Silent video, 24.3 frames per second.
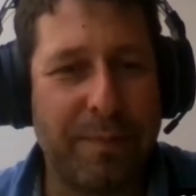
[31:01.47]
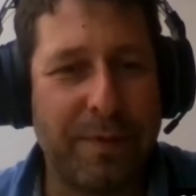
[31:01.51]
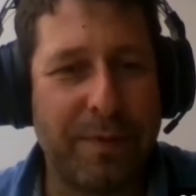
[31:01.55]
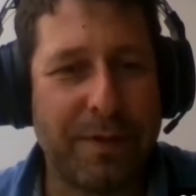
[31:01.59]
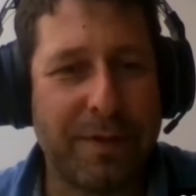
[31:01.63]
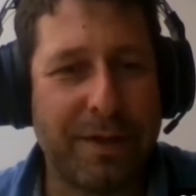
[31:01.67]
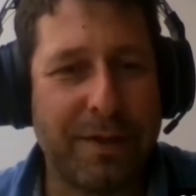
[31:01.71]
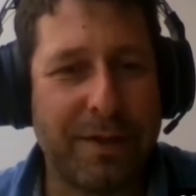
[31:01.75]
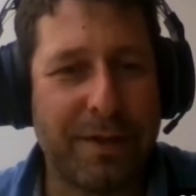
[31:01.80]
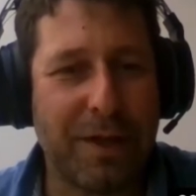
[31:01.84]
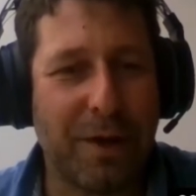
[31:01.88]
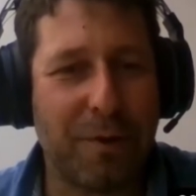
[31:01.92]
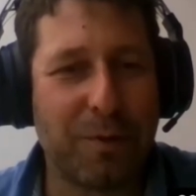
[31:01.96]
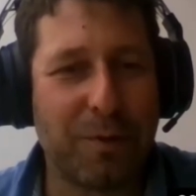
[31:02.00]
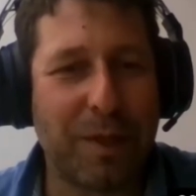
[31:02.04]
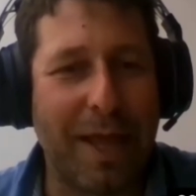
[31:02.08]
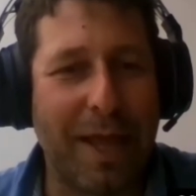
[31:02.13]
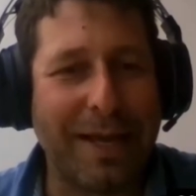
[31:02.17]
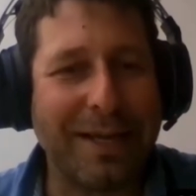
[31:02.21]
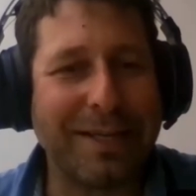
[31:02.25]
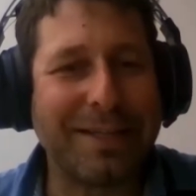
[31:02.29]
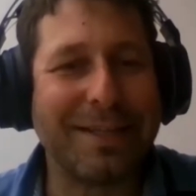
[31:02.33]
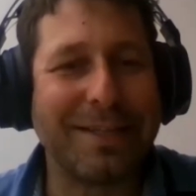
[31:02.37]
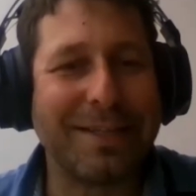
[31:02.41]
they don't
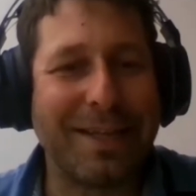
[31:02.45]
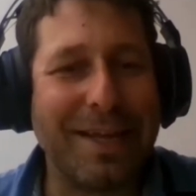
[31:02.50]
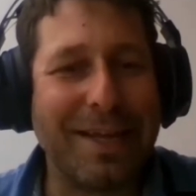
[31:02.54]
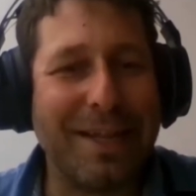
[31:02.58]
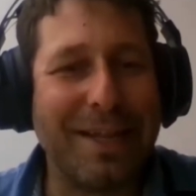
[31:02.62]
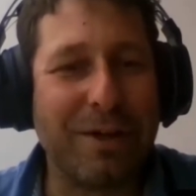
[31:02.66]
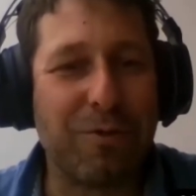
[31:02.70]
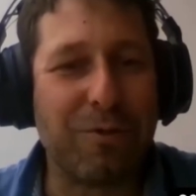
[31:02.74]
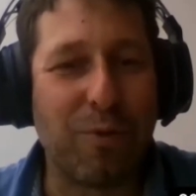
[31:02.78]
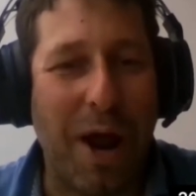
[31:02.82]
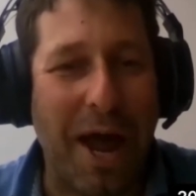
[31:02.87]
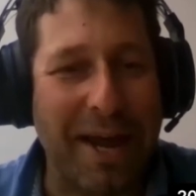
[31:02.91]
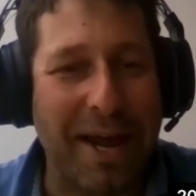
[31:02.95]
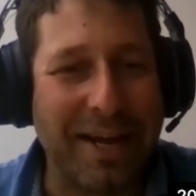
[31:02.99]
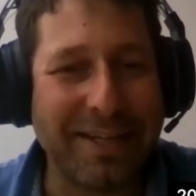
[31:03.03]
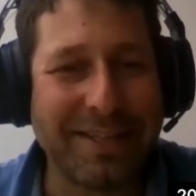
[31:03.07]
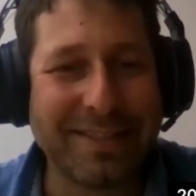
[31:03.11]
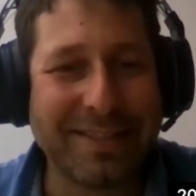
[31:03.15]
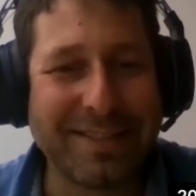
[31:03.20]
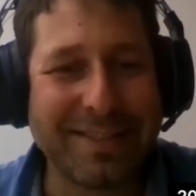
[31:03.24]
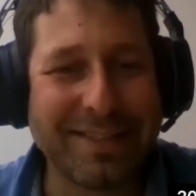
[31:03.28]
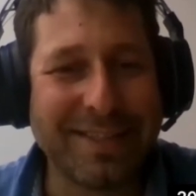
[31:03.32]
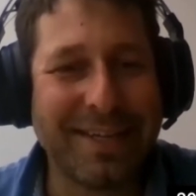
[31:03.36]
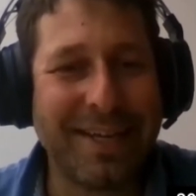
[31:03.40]
like the daily
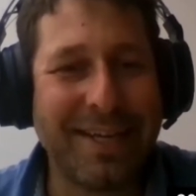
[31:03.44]
grind